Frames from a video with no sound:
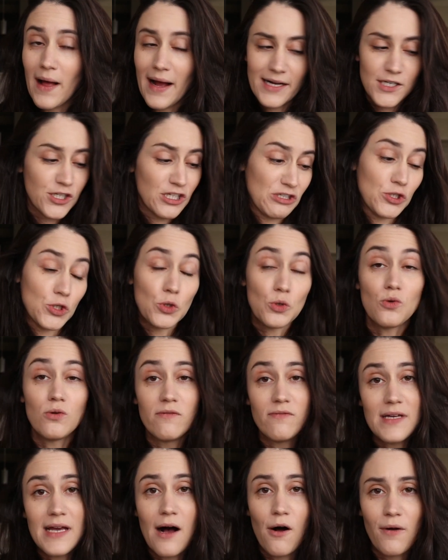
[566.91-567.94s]
actually two
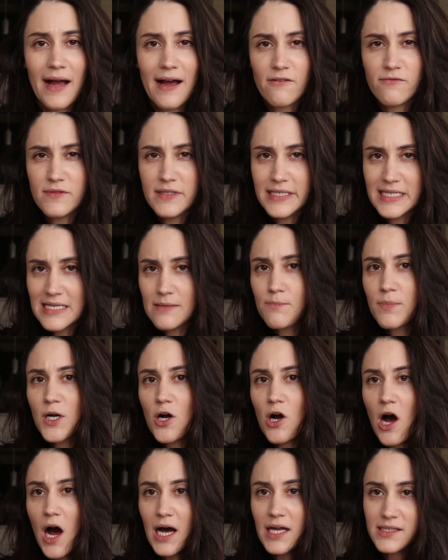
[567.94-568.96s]
of the elk have deep
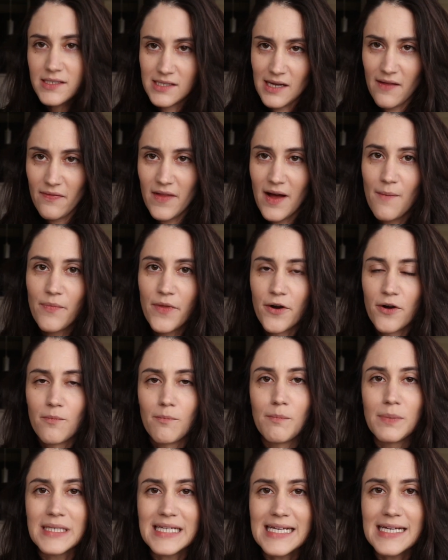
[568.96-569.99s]
cuts on them that are
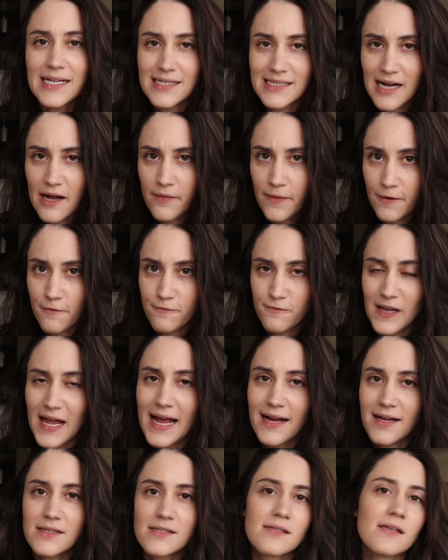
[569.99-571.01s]
bleeding down their
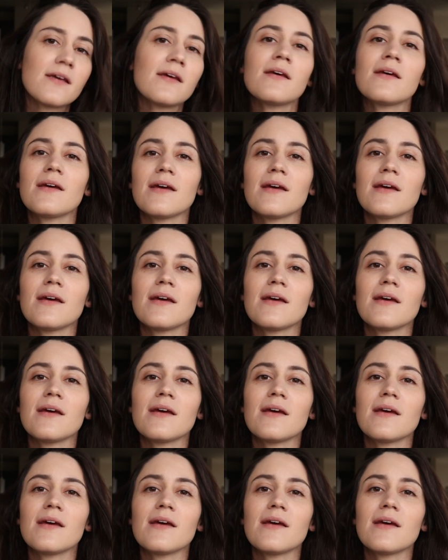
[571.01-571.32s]
flanks.